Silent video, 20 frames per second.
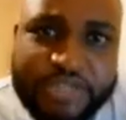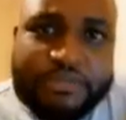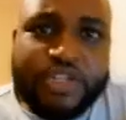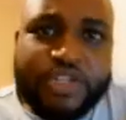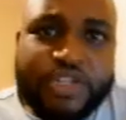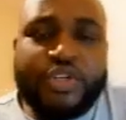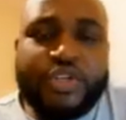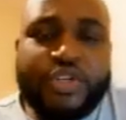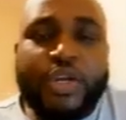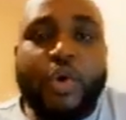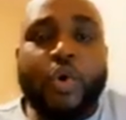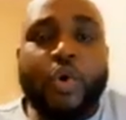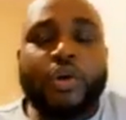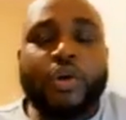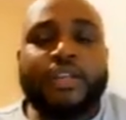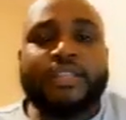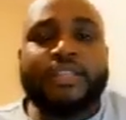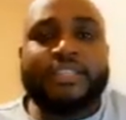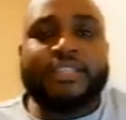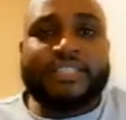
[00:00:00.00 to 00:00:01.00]
me into a
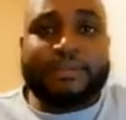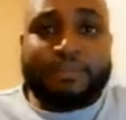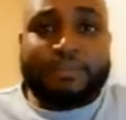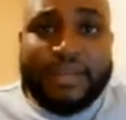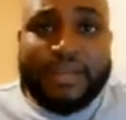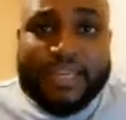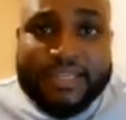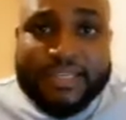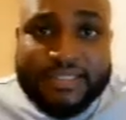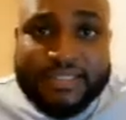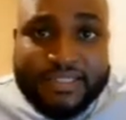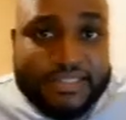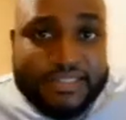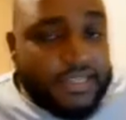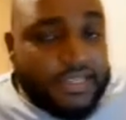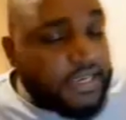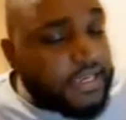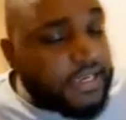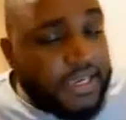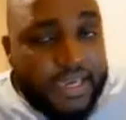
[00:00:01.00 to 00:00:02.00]
corner. The suppliers are
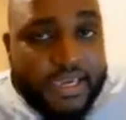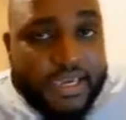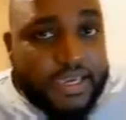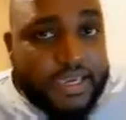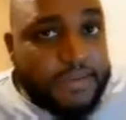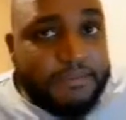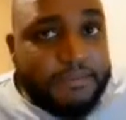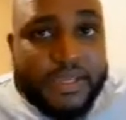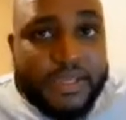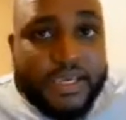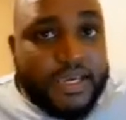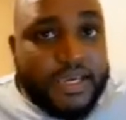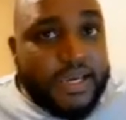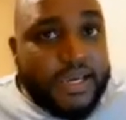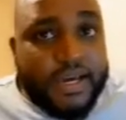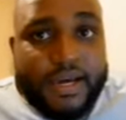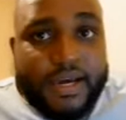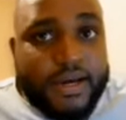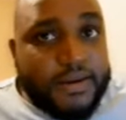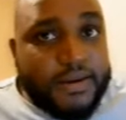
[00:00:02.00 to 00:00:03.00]
saying, hey,
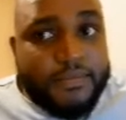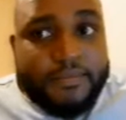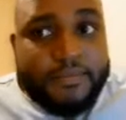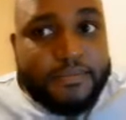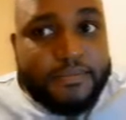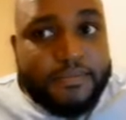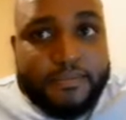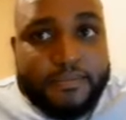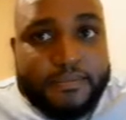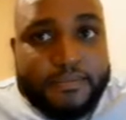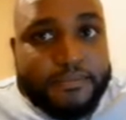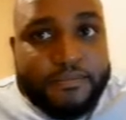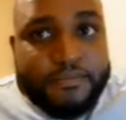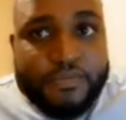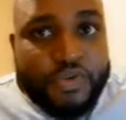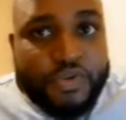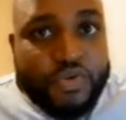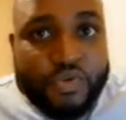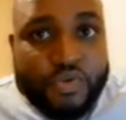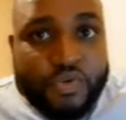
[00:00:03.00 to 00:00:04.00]

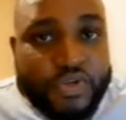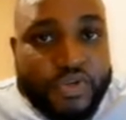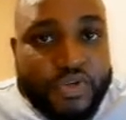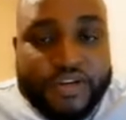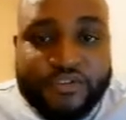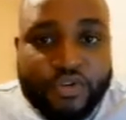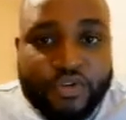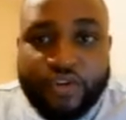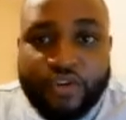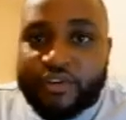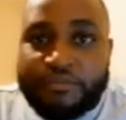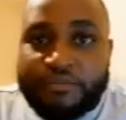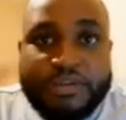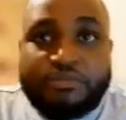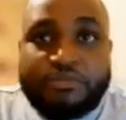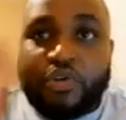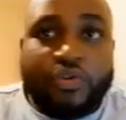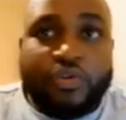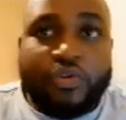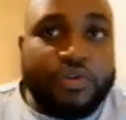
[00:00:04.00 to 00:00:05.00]
you have to offer me
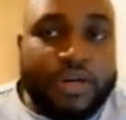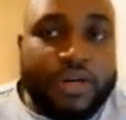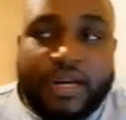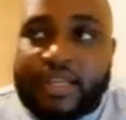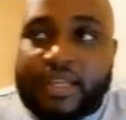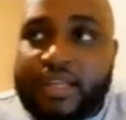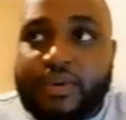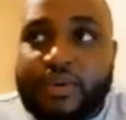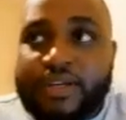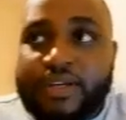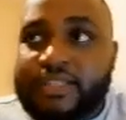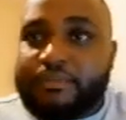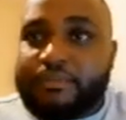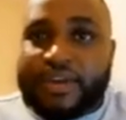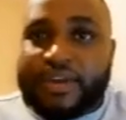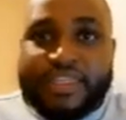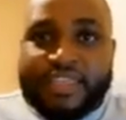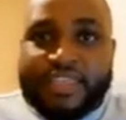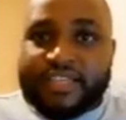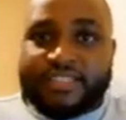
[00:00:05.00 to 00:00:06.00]
more, otherwise
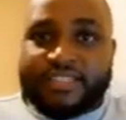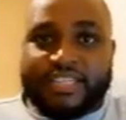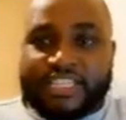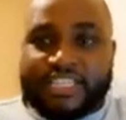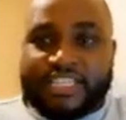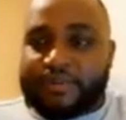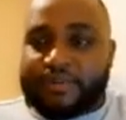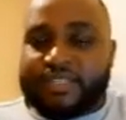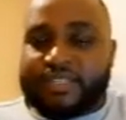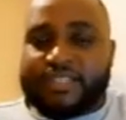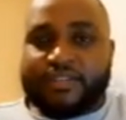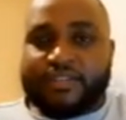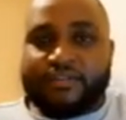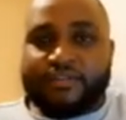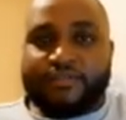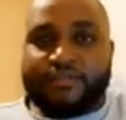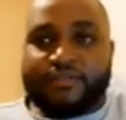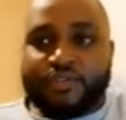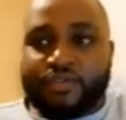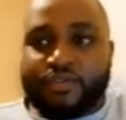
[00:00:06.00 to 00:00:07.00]
my things are
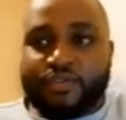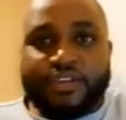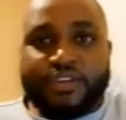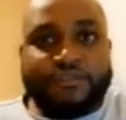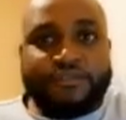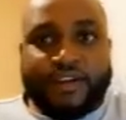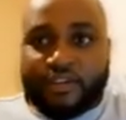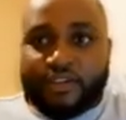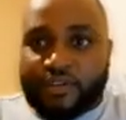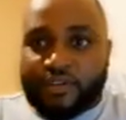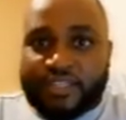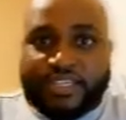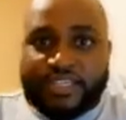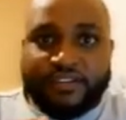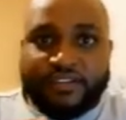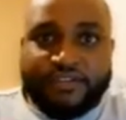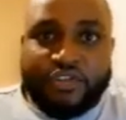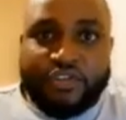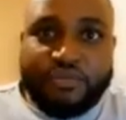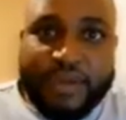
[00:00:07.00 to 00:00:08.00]
expensive. So if I don't
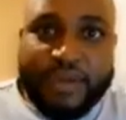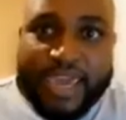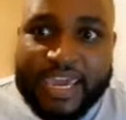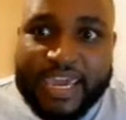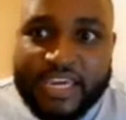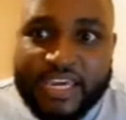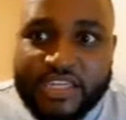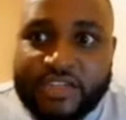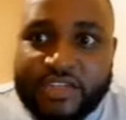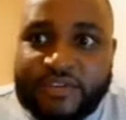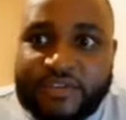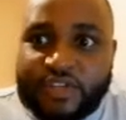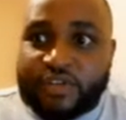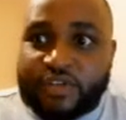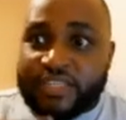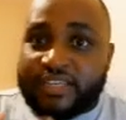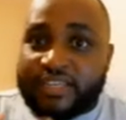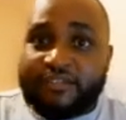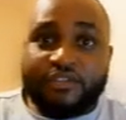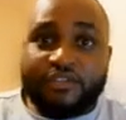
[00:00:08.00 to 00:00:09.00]
give you my ash, if I
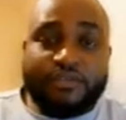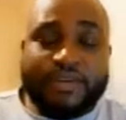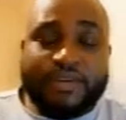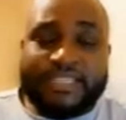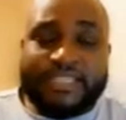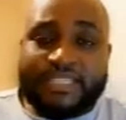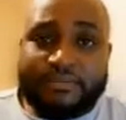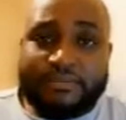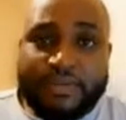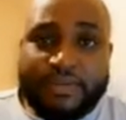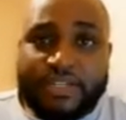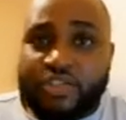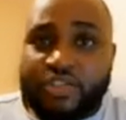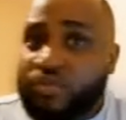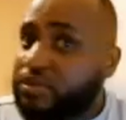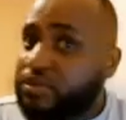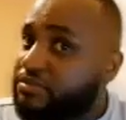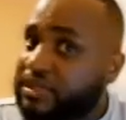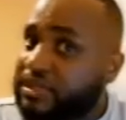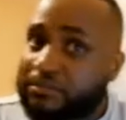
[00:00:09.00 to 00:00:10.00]
don't give you my cement,
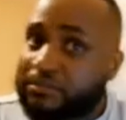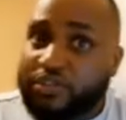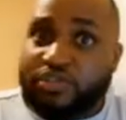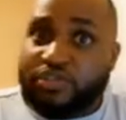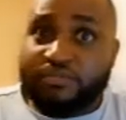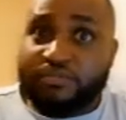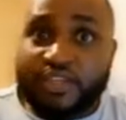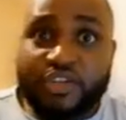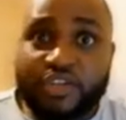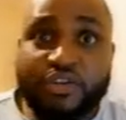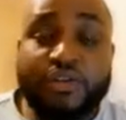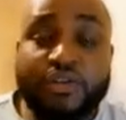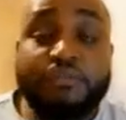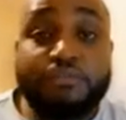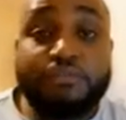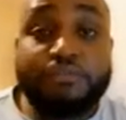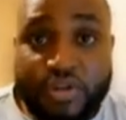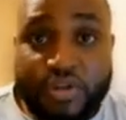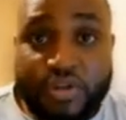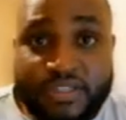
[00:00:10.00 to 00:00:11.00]
you won't be able to make your
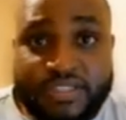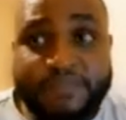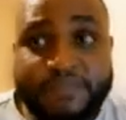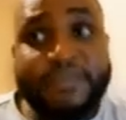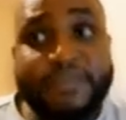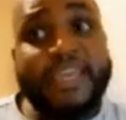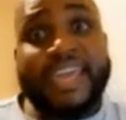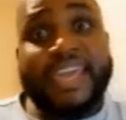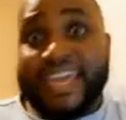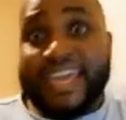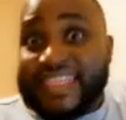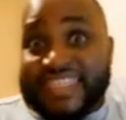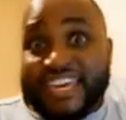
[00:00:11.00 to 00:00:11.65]
blocks, and